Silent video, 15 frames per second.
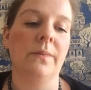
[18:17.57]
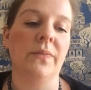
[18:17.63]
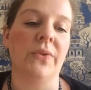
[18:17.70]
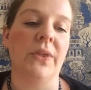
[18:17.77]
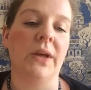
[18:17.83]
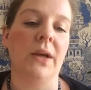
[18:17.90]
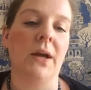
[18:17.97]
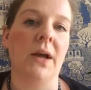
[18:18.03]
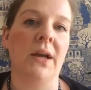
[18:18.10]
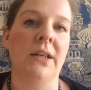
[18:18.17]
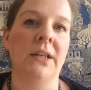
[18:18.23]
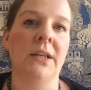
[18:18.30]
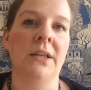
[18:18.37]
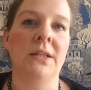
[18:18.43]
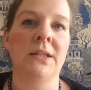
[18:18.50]
The
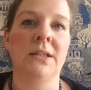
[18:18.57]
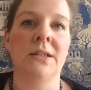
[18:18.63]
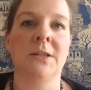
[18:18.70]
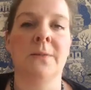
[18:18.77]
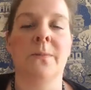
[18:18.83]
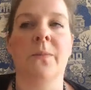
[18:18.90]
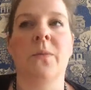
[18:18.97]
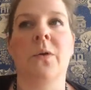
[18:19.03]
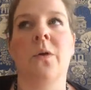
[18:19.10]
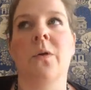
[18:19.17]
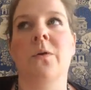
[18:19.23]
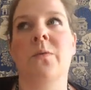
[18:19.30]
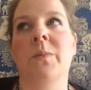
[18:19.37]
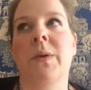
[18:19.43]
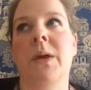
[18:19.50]
kindness
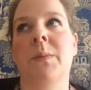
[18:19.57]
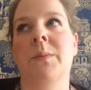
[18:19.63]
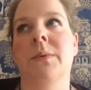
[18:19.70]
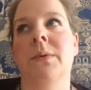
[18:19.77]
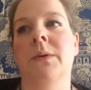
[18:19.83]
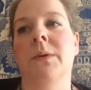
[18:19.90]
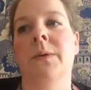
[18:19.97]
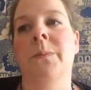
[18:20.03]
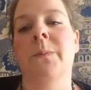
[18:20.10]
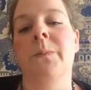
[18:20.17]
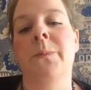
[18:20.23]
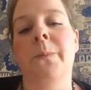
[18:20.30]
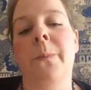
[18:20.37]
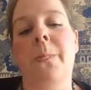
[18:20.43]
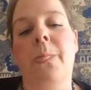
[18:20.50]
of people
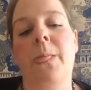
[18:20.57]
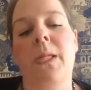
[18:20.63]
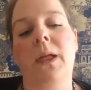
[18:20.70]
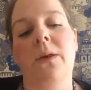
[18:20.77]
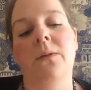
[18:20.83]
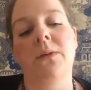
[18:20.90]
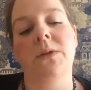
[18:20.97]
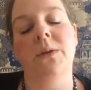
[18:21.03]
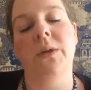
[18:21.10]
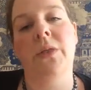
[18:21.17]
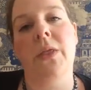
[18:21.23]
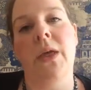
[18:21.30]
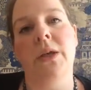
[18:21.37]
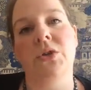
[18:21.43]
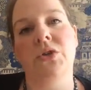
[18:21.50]
doing
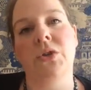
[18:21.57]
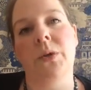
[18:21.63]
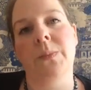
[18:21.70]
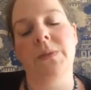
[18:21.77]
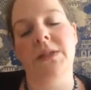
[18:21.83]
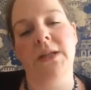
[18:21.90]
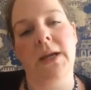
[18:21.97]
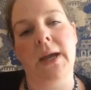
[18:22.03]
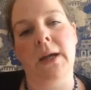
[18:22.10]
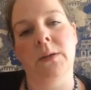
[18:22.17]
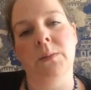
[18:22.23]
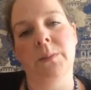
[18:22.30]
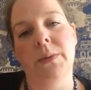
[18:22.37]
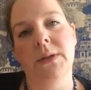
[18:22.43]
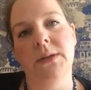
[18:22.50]
their jobs to
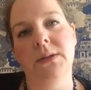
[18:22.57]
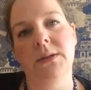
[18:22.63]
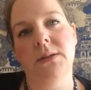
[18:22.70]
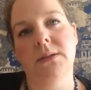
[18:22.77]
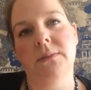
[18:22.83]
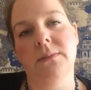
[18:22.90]
help us.